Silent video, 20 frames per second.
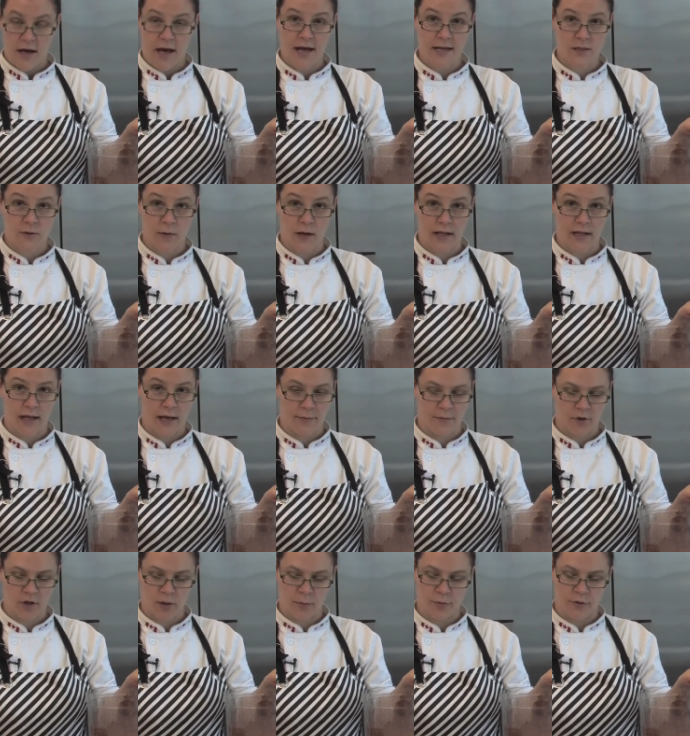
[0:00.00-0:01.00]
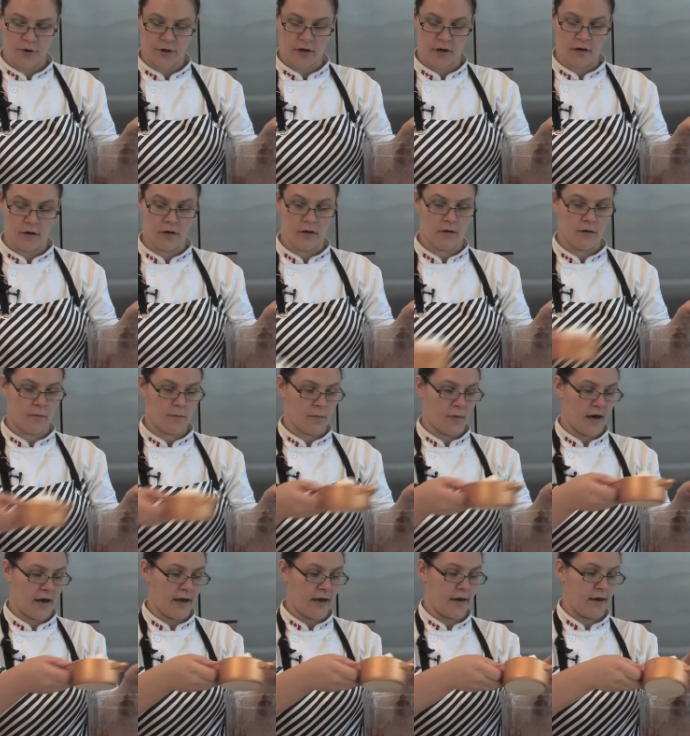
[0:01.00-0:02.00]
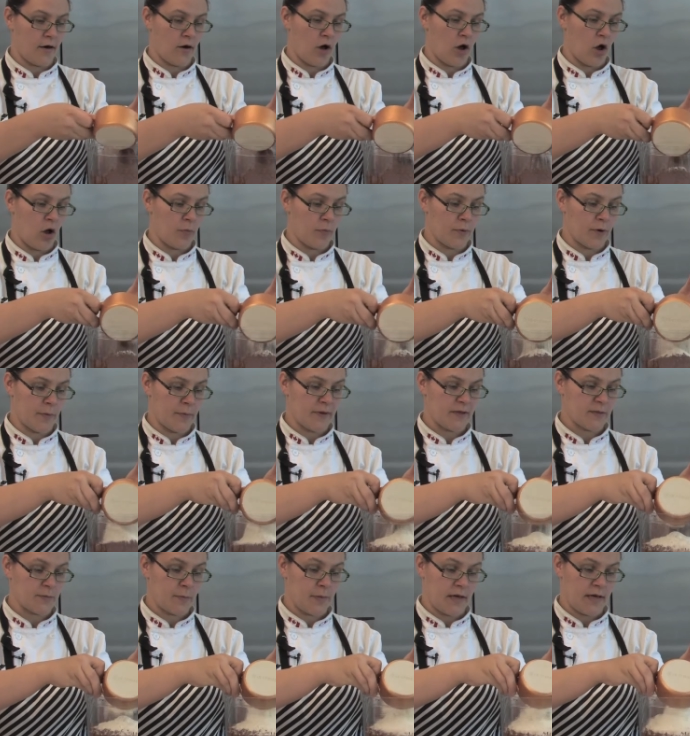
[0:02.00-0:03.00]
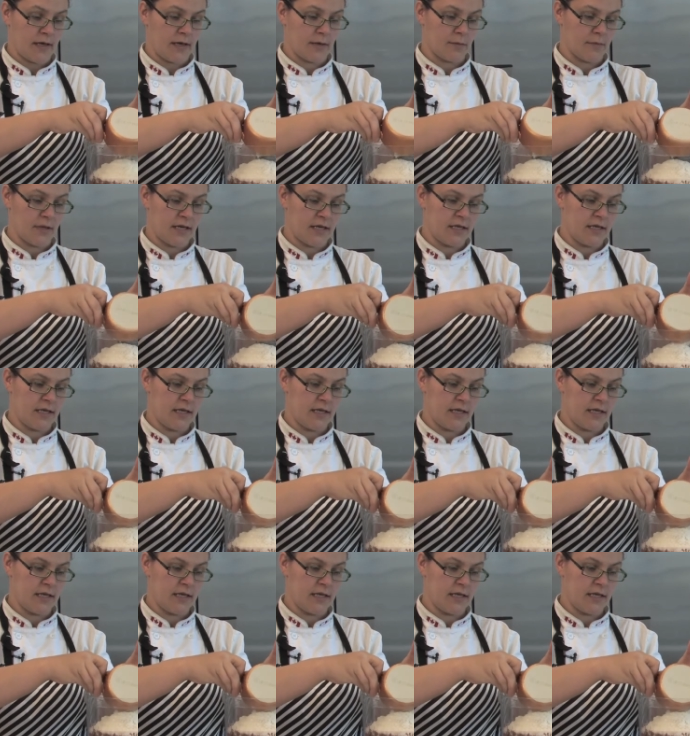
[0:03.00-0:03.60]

As well, I'm gonna put my all-purpose baking blend